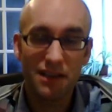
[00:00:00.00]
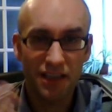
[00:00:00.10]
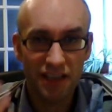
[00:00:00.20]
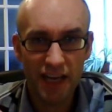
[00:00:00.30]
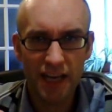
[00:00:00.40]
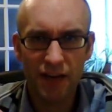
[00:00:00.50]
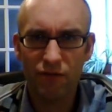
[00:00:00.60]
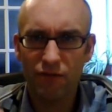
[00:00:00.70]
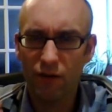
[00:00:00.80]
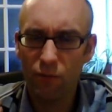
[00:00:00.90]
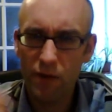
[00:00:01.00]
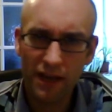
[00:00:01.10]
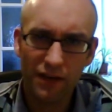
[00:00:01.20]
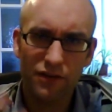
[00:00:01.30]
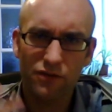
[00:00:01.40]
it's a sin or a
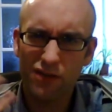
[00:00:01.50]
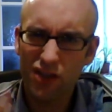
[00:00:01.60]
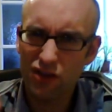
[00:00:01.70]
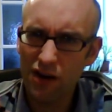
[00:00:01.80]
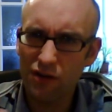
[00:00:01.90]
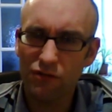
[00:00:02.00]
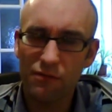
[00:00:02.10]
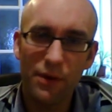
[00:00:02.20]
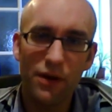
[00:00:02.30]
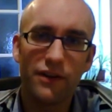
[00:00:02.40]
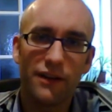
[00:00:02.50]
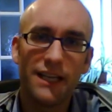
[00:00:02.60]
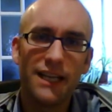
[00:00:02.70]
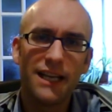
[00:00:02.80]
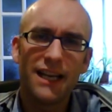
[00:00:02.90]
weakness or a struggle or a
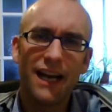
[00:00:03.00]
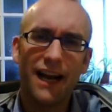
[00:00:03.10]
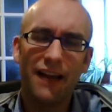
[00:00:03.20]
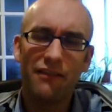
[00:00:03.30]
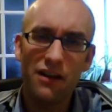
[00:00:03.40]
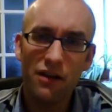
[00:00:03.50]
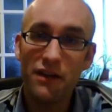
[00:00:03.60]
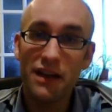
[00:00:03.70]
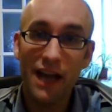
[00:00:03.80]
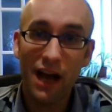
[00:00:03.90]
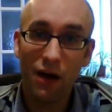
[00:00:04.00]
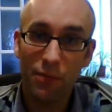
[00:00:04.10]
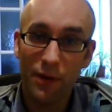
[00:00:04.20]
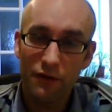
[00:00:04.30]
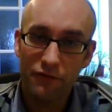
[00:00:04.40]
burden, and they know they need
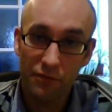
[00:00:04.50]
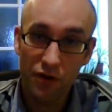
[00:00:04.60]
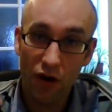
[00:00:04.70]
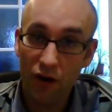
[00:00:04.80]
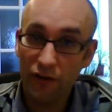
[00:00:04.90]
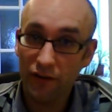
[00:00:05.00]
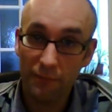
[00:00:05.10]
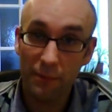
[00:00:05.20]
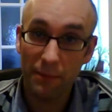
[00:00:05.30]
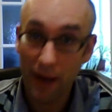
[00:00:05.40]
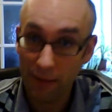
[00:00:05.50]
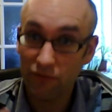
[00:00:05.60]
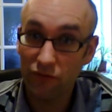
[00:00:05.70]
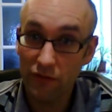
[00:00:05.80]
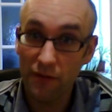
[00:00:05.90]
help from God, but
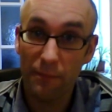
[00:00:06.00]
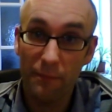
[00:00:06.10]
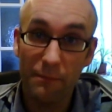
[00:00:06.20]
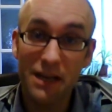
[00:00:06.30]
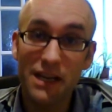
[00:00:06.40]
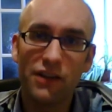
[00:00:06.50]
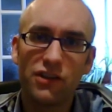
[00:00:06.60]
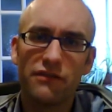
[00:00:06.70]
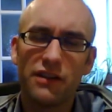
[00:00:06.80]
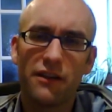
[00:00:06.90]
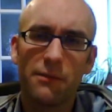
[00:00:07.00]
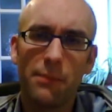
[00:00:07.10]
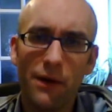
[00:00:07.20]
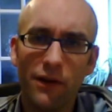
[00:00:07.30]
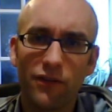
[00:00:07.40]
perhaps through the mediation of another
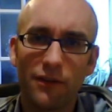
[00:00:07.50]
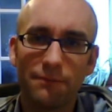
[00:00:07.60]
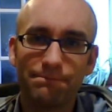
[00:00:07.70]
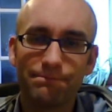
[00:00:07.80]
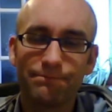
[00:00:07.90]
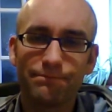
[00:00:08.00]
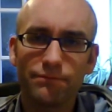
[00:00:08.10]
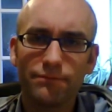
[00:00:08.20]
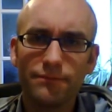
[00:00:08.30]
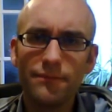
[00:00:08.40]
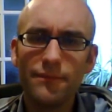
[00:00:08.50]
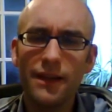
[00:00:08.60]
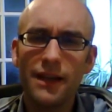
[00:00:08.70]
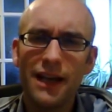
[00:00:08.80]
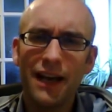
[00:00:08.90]
person.
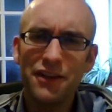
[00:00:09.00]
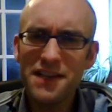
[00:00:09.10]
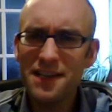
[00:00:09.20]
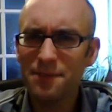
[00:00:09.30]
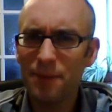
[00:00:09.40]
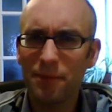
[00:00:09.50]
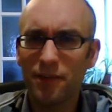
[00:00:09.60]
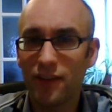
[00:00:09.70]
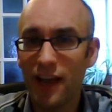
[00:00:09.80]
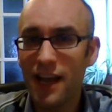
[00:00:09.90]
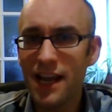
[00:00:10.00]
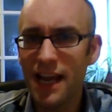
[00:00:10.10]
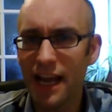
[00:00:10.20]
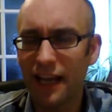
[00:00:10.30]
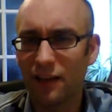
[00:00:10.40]
And Jesus perhaps is saying
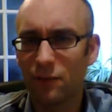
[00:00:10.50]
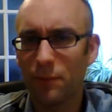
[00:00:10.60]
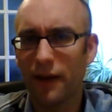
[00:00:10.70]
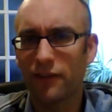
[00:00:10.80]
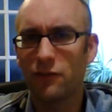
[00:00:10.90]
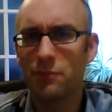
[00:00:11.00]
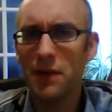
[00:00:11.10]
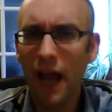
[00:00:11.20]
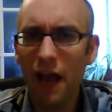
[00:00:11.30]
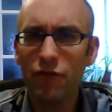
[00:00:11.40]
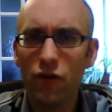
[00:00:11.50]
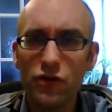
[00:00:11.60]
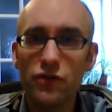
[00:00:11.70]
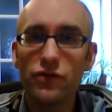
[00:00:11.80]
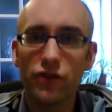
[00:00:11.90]
here in this passage, be careful who
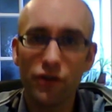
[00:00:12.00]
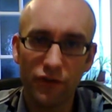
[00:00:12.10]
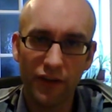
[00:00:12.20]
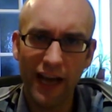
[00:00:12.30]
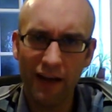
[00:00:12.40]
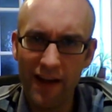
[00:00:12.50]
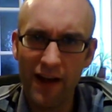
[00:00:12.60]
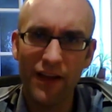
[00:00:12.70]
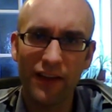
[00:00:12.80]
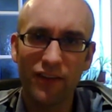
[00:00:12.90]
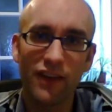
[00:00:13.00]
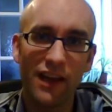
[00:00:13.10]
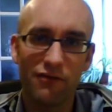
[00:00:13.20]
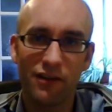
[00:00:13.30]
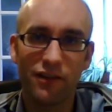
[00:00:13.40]
you choose to carry out that
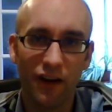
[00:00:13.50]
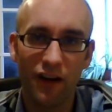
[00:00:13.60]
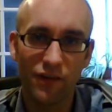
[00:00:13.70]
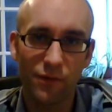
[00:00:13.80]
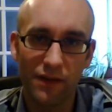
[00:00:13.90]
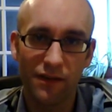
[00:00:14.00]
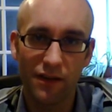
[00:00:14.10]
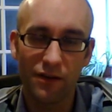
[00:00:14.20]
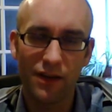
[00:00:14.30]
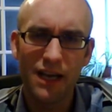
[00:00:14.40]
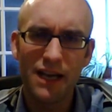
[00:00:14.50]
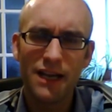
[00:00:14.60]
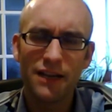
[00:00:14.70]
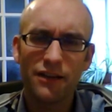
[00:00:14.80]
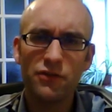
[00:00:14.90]
sacred task with you.
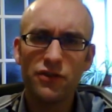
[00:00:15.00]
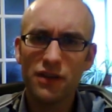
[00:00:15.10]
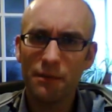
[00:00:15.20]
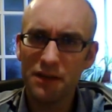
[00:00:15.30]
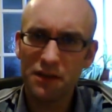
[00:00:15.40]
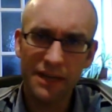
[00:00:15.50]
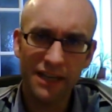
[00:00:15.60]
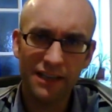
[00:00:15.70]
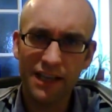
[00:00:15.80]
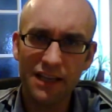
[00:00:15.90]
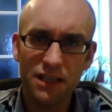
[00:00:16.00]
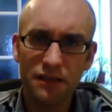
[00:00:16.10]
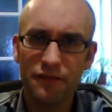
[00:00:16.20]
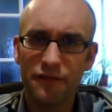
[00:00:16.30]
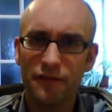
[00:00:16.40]
Don't choose somebody who's going to be
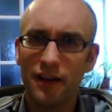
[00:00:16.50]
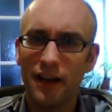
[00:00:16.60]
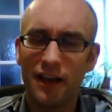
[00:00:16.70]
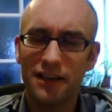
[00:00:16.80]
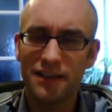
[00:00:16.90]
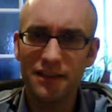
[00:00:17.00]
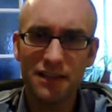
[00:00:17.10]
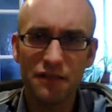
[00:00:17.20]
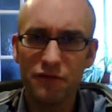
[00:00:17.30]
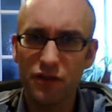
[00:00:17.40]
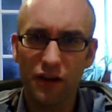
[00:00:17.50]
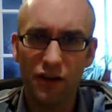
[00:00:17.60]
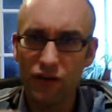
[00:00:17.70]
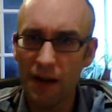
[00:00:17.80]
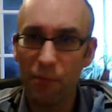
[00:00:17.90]
insensitive, who's going to
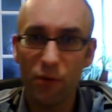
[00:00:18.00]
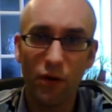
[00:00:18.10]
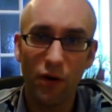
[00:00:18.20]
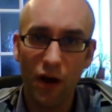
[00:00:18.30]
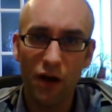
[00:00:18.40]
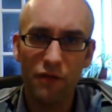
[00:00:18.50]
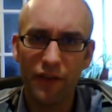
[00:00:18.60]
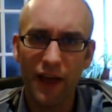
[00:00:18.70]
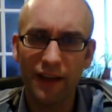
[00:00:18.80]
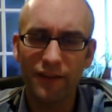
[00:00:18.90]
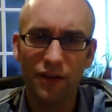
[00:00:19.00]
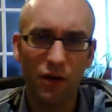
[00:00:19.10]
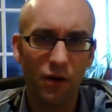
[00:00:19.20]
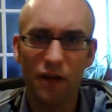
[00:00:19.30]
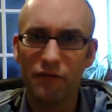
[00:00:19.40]
trample all over that and
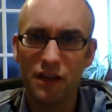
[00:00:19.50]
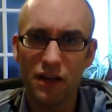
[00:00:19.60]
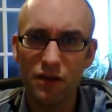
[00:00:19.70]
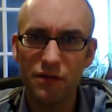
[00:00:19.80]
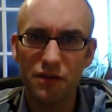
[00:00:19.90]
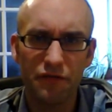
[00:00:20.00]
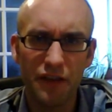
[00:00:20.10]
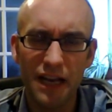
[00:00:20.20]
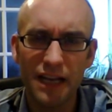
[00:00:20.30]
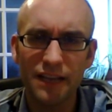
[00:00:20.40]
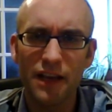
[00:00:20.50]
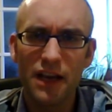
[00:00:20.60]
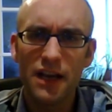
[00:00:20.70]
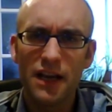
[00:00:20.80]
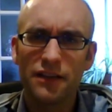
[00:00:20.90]
all over you and your feelings.
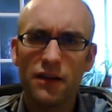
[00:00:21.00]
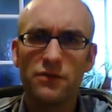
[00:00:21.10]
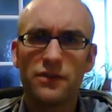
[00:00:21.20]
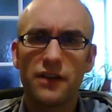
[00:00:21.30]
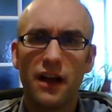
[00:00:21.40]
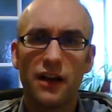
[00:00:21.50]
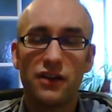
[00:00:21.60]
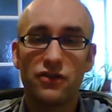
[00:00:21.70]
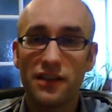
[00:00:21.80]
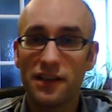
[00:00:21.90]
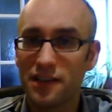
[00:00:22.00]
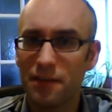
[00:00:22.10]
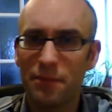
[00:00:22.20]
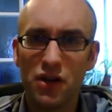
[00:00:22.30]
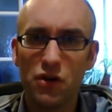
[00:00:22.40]
Don't entrust it to
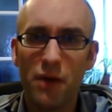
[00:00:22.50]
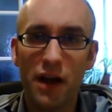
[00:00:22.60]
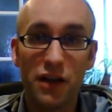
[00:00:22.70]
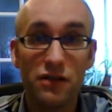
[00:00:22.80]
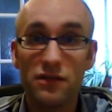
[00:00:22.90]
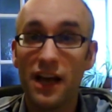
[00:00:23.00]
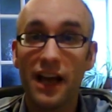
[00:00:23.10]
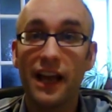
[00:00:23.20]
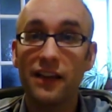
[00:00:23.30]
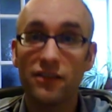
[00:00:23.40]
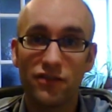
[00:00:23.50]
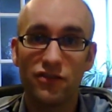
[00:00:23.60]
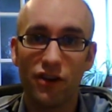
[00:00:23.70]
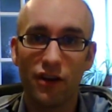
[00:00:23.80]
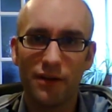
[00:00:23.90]
somebody who might use that
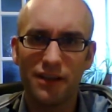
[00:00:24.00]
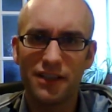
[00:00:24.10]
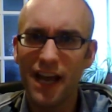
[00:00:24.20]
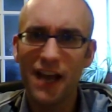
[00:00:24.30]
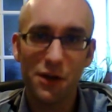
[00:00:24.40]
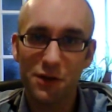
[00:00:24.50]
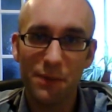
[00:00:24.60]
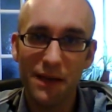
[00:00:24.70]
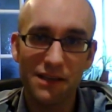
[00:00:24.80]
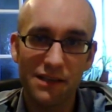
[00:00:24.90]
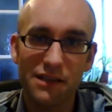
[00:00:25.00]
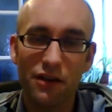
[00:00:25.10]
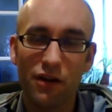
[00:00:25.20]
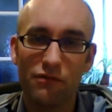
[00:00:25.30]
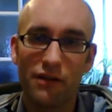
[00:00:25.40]
against you and tear you to pieces in the
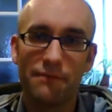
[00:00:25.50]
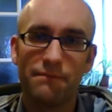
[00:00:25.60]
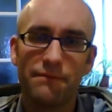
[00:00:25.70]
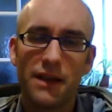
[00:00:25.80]
long run.